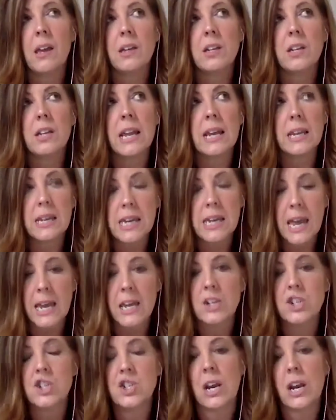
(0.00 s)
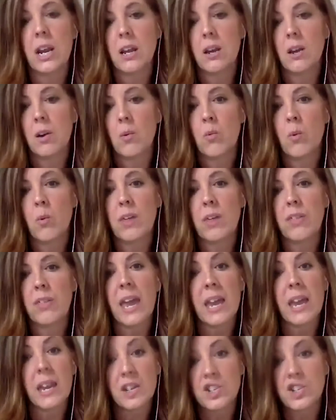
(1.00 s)
engaging with
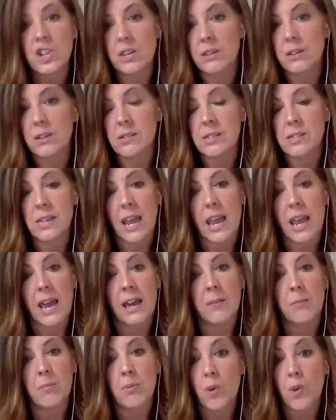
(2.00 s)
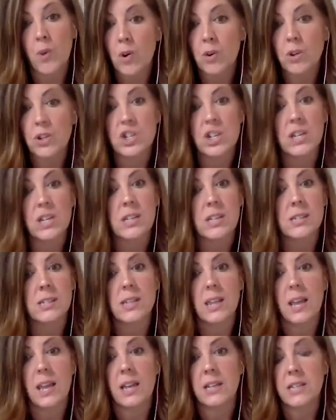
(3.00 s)
agents and brokerages
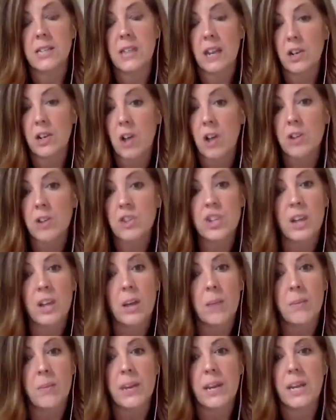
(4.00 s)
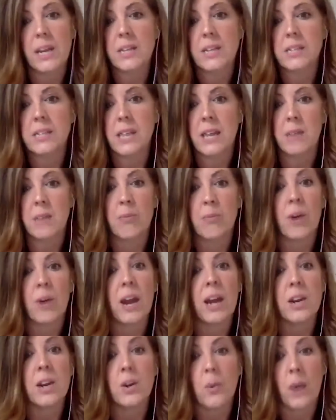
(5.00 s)
and technology companies in
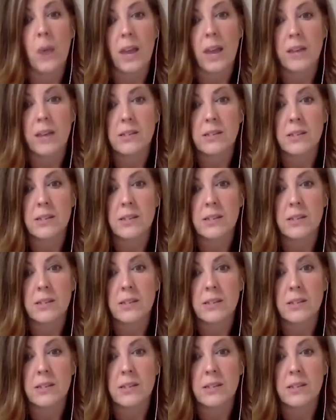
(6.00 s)
brand new ways.